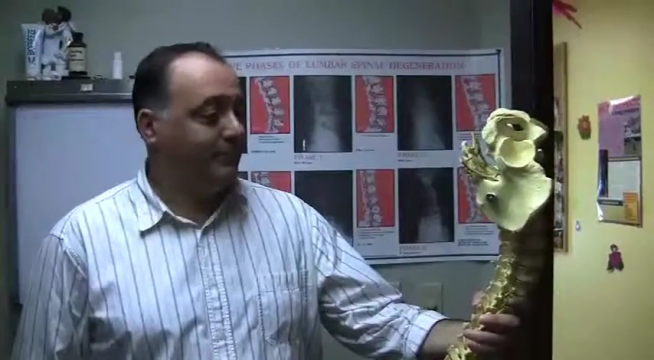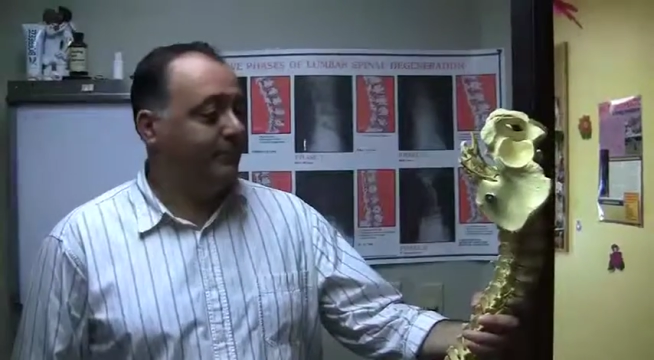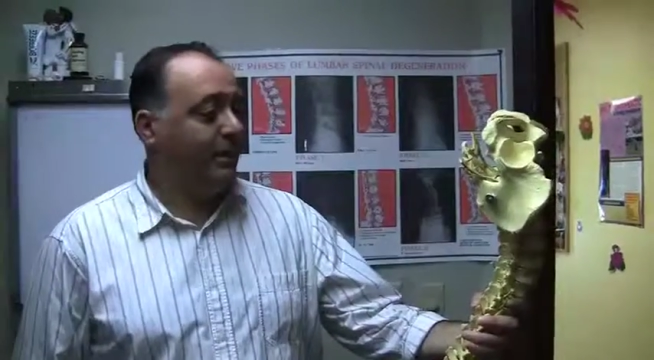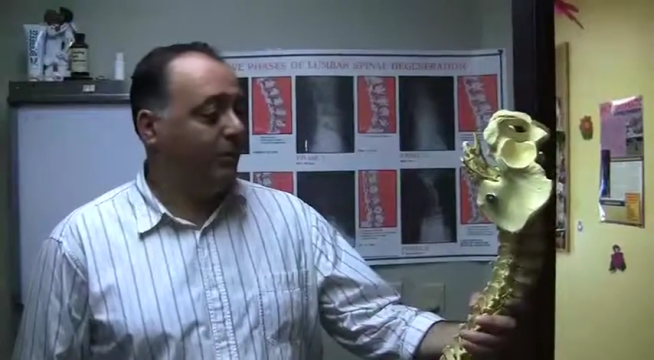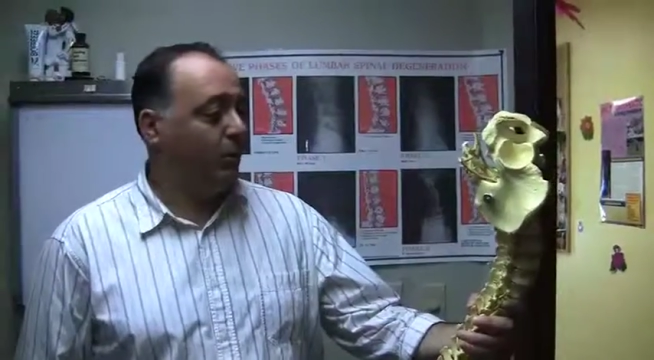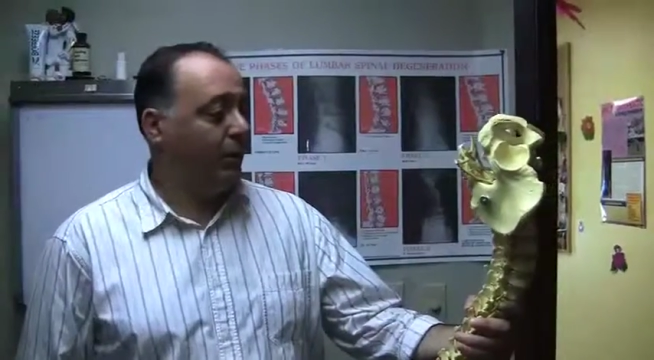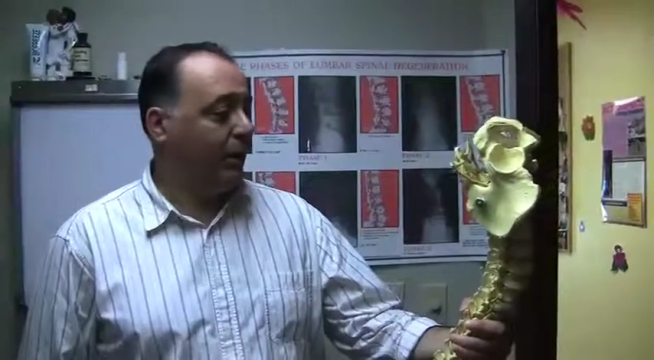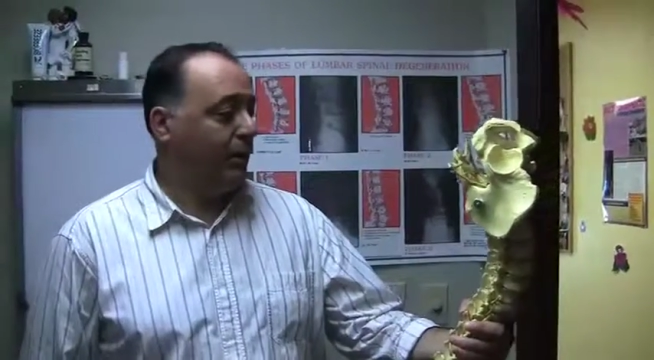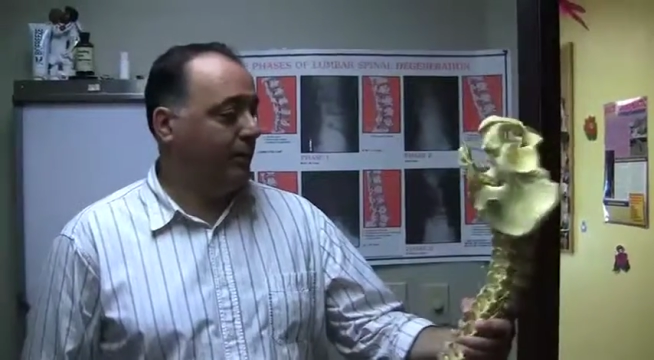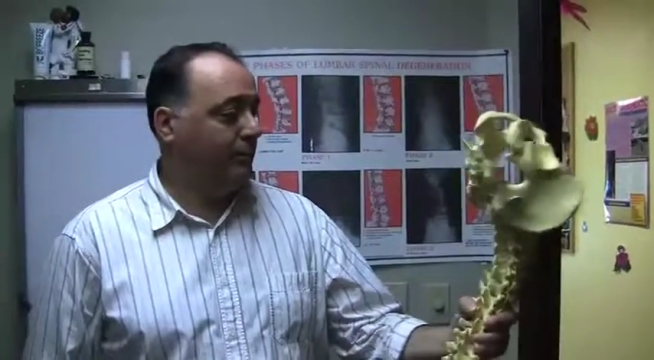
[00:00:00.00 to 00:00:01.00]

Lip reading: Time to work out.